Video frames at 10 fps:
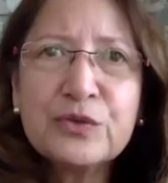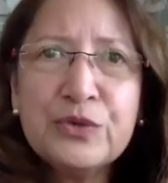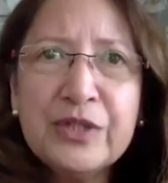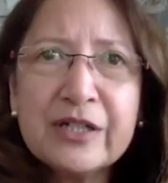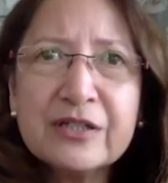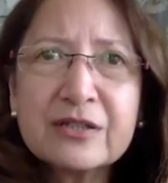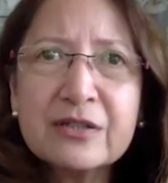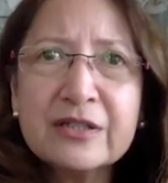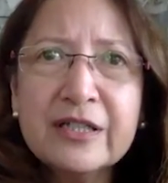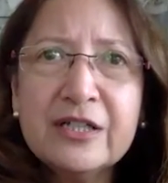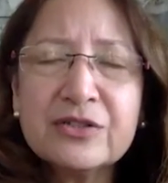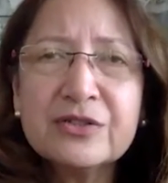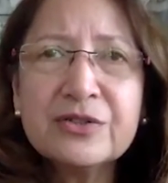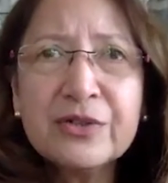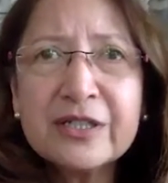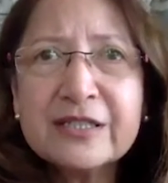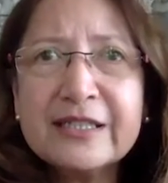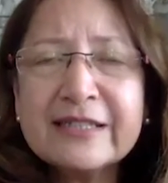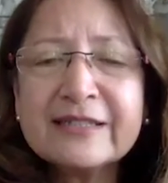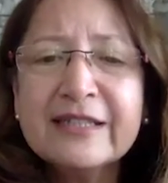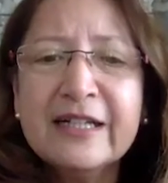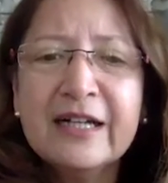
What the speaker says: 2 years called Asian Sources.